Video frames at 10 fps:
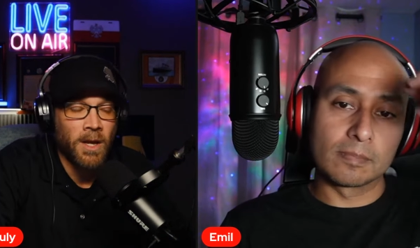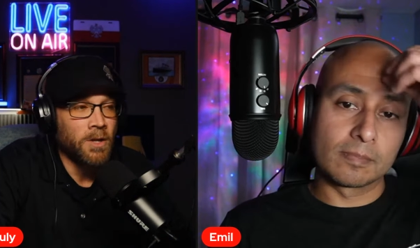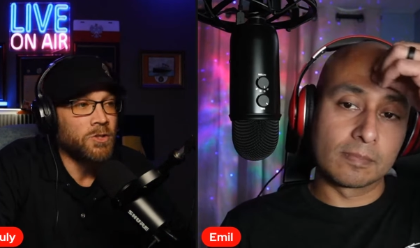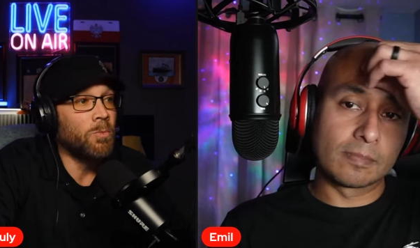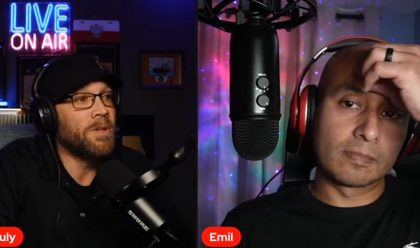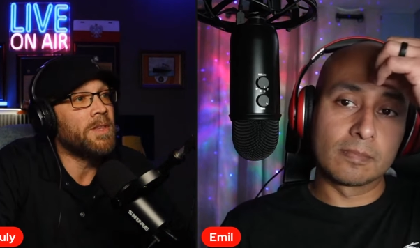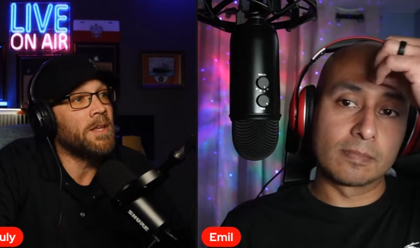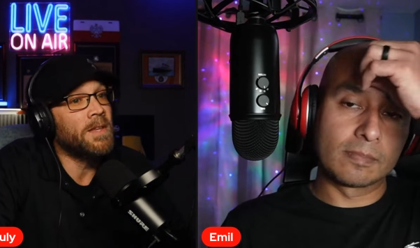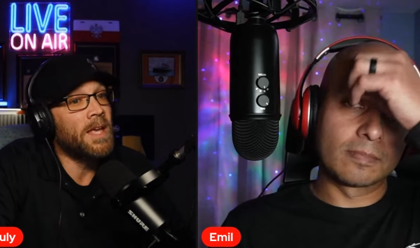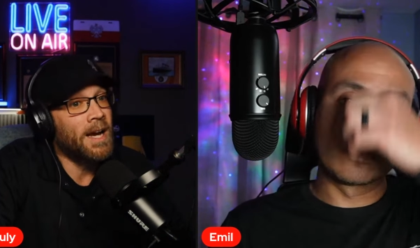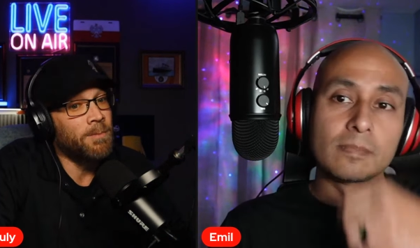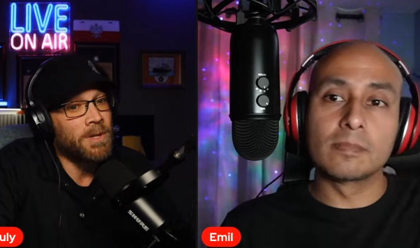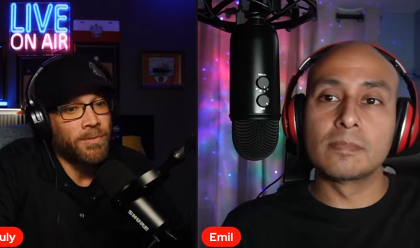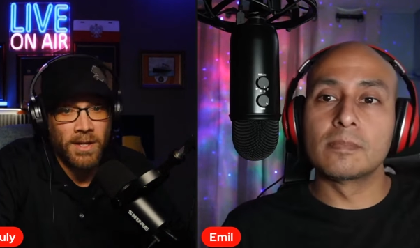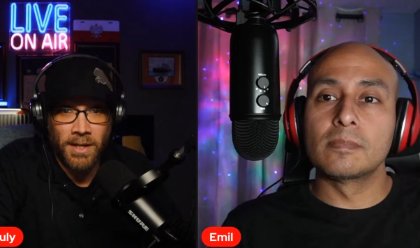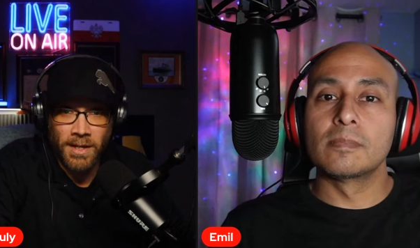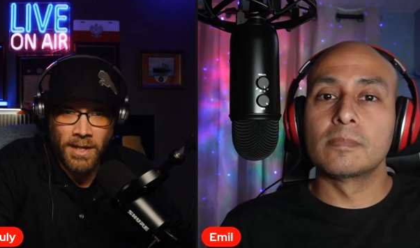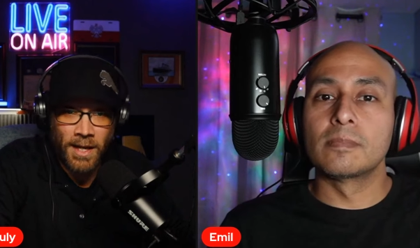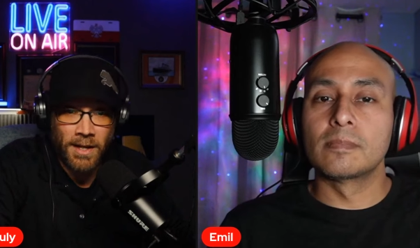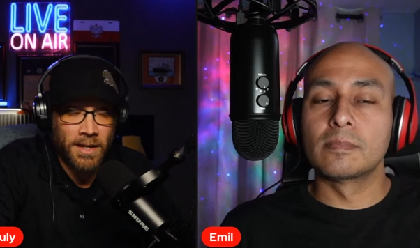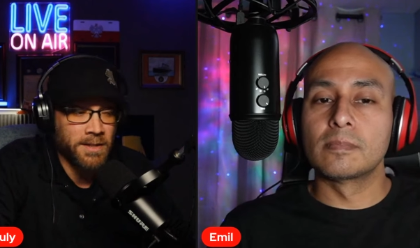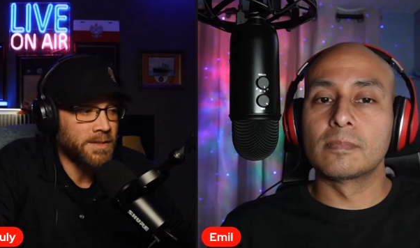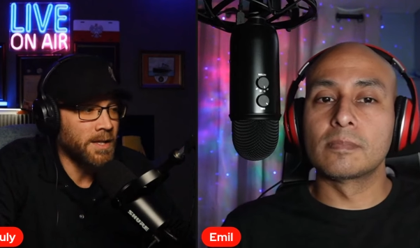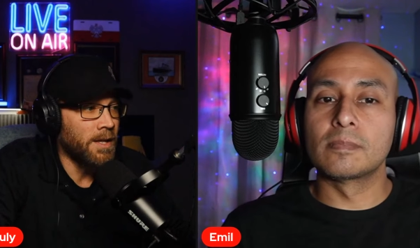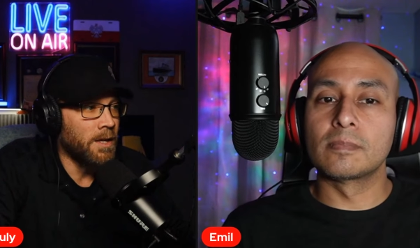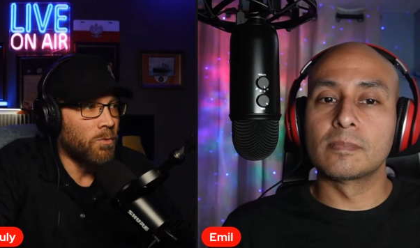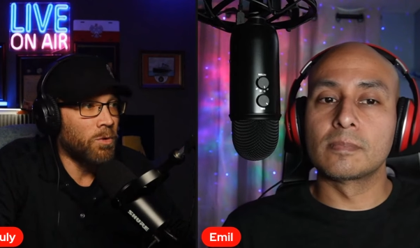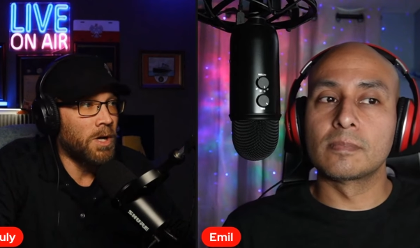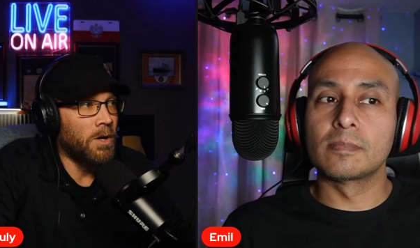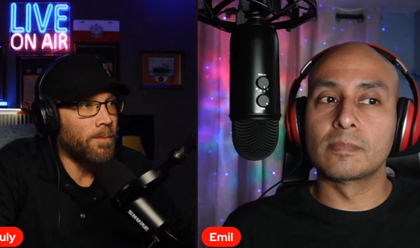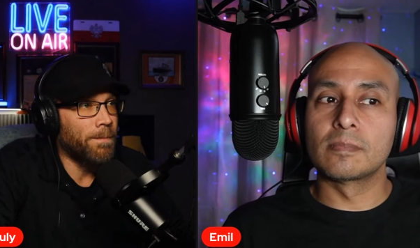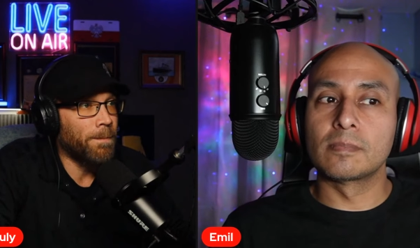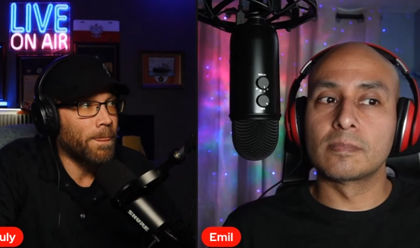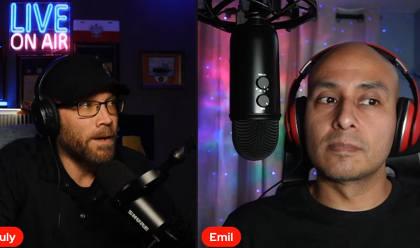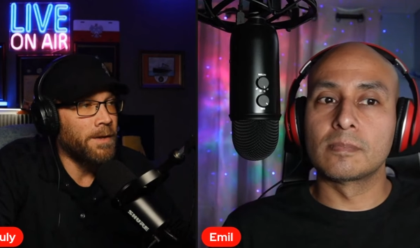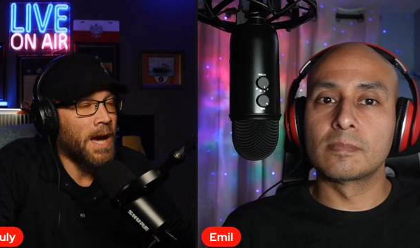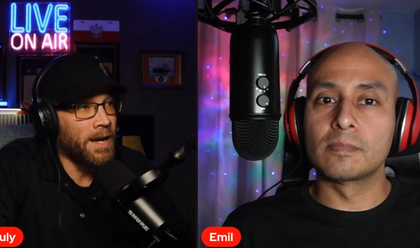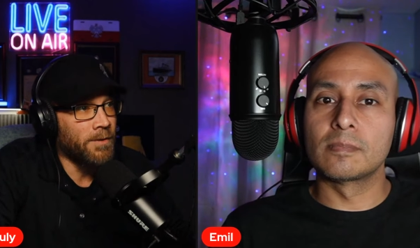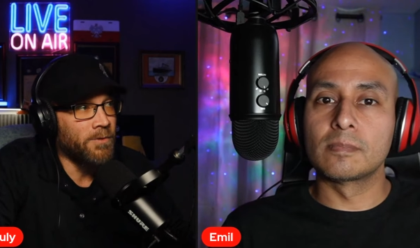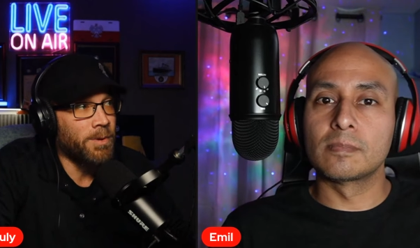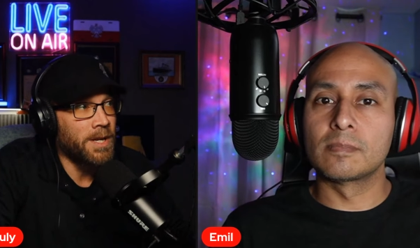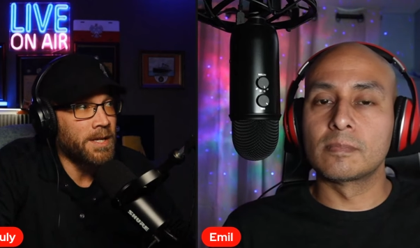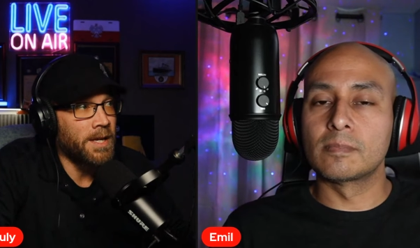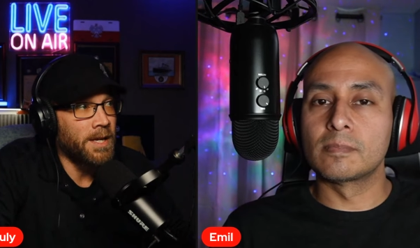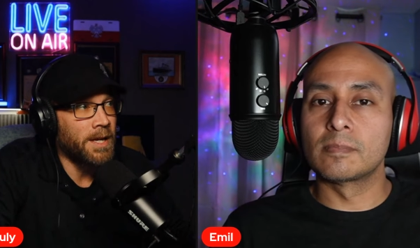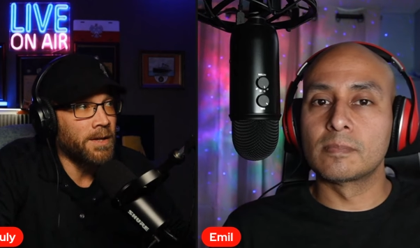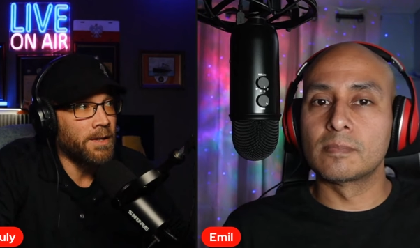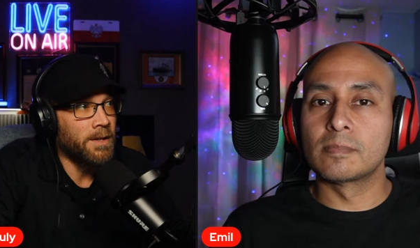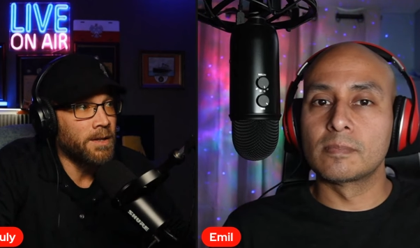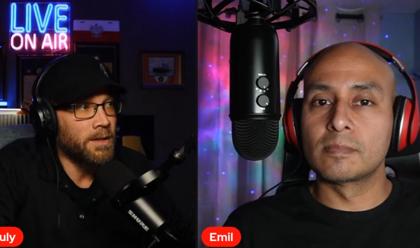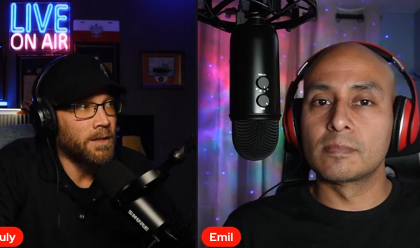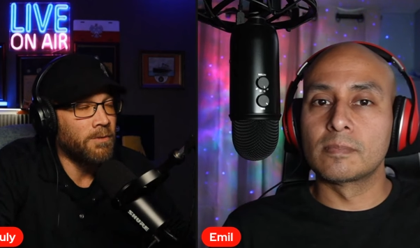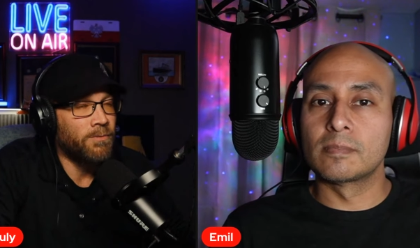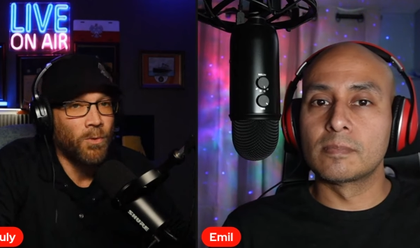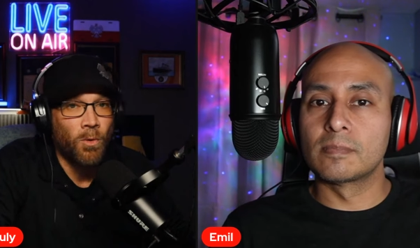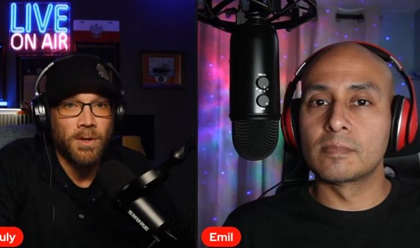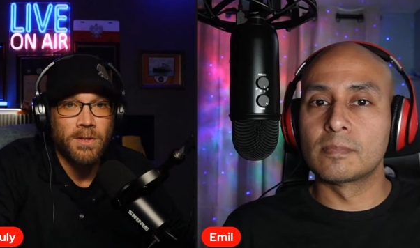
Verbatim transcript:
Speaker 1: So, but then that got me thinking again is, well, not everybody can afford to